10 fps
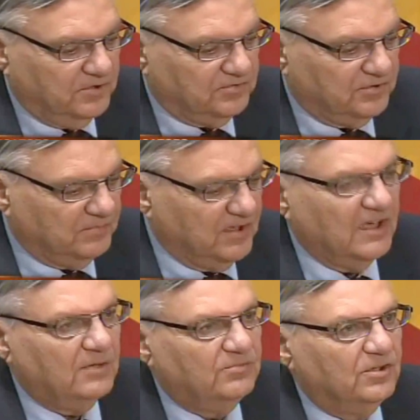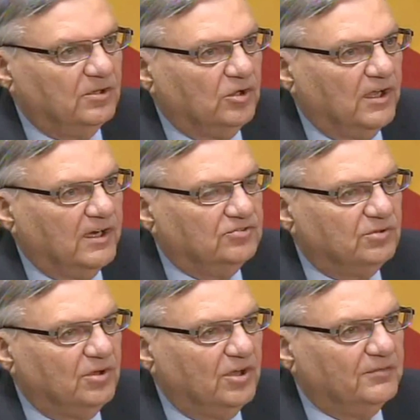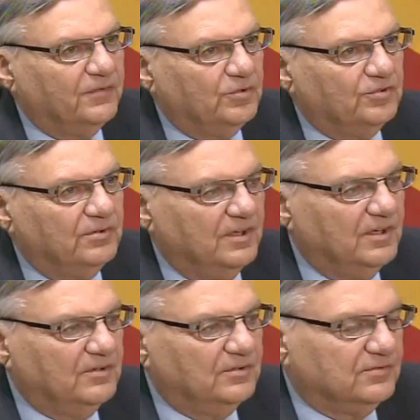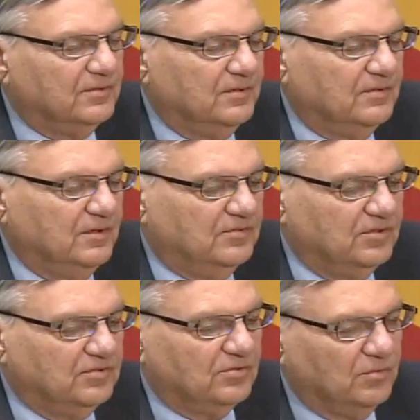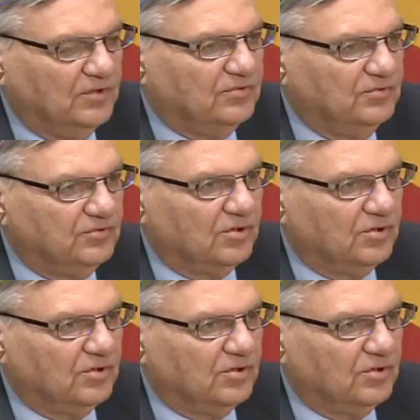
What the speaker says: sometimes in a large law enforcement agency, these situations